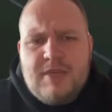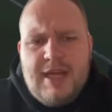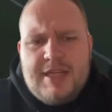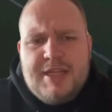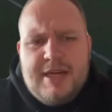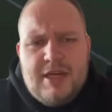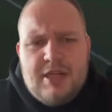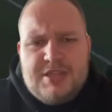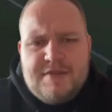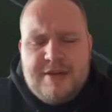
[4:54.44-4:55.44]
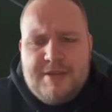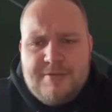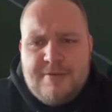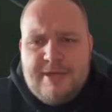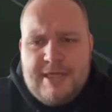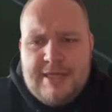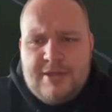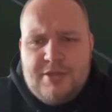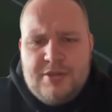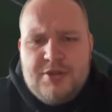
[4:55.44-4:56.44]
And yeah, I just found it really
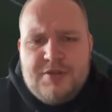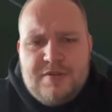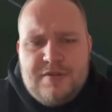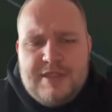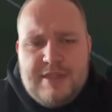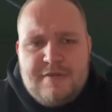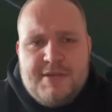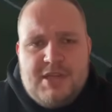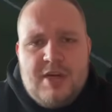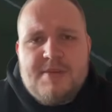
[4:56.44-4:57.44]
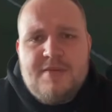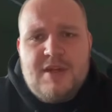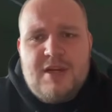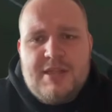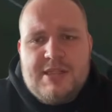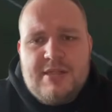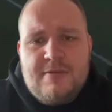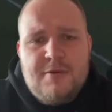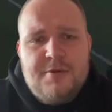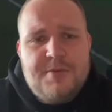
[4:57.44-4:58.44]
good for different types of learners in the
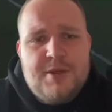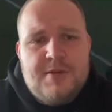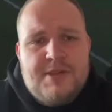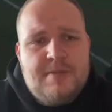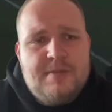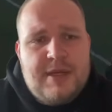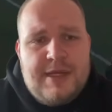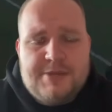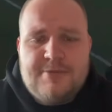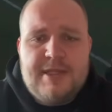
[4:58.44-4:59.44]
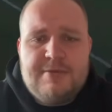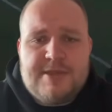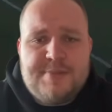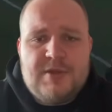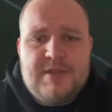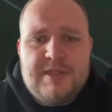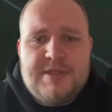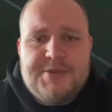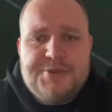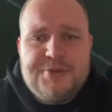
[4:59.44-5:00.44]
room. You know, some players really responded
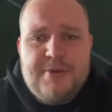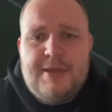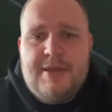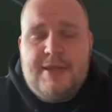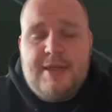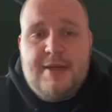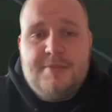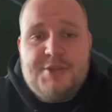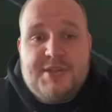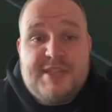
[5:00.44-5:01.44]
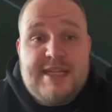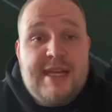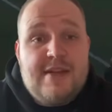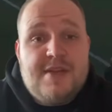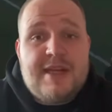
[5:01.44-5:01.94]
to just seeing the